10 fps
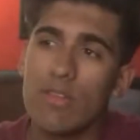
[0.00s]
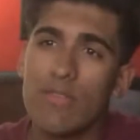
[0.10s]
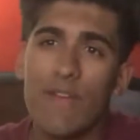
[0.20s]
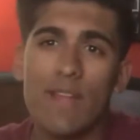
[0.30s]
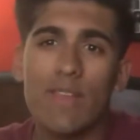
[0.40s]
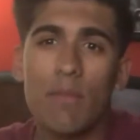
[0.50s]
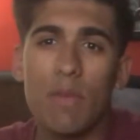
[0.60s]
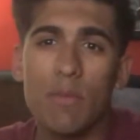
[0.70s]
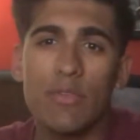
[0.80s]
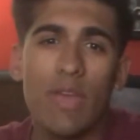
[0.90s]
the fact that i'm
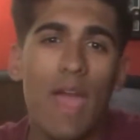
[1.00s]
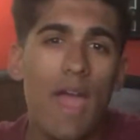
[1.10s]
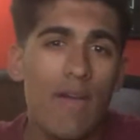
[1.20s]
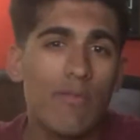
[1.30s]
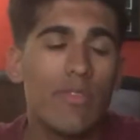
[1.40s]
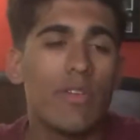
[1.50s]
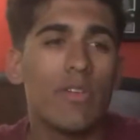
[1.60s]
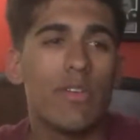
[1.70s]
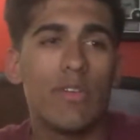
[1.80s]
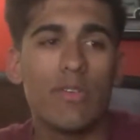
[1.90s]
able to have
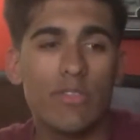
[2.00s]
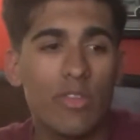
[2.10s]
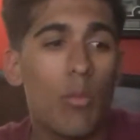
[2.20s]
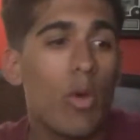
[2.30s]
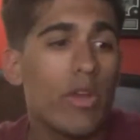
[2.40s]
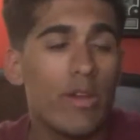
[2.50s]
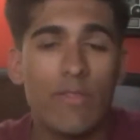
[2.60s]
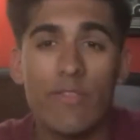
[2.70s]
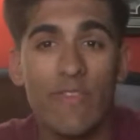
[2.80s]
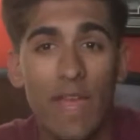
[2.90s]
somewhat of
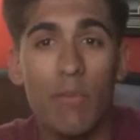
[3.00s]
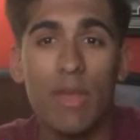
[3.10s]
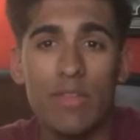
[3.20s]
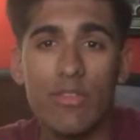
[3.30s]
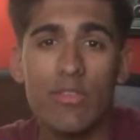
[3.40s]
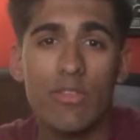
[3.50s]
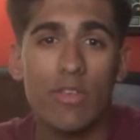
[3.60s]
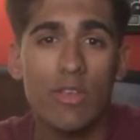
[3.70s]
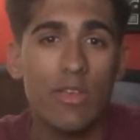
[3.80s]
a fan base